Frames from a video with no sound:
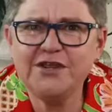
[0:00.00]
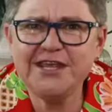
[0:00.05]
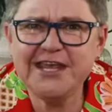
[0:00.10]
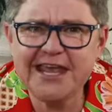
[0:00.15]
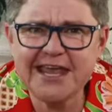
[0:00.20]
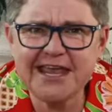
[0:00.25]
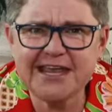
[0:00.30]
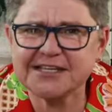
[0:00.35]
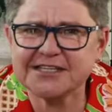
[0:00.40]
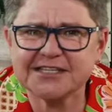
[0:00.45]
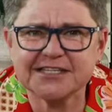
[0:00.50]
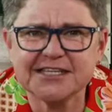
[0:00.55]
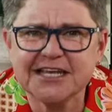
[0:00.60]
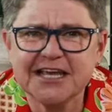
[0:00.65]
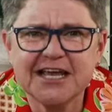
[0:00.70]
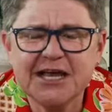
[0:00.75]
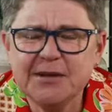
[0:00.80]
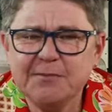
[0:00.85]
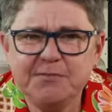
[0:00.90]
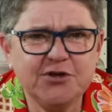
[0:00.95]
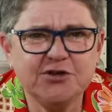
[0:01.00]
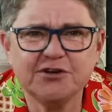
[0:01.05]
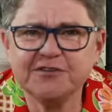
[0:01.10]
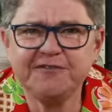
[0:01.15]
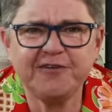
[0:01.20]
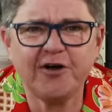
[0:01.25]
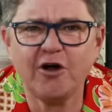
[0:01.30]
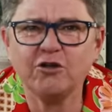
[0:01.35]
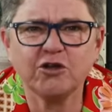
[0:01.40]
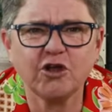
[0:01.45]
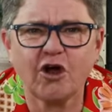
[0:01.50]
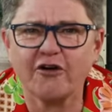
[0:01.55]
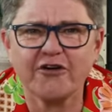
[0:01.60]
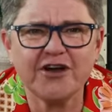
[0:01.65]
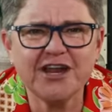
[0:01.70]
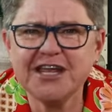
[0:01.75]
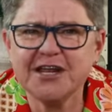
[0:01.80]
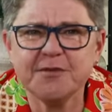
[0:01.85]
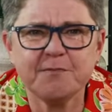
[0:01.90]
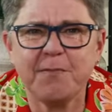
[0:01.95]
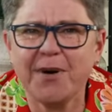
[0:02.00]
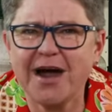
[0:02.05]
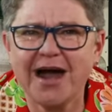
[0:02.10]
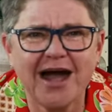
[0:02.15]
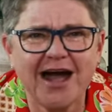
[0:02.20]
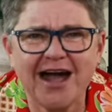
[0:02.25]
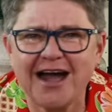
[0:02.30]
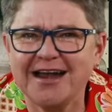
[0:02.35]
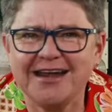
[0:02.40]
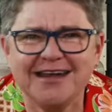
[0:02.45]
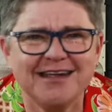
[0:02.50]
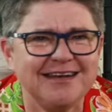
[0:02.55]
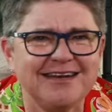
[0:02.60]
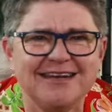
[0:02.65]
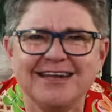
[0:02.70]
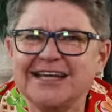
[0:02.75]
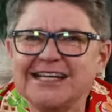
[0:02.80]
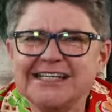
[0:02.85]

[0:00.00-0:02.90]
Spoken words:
yes. Beautiful old Oregon pine. And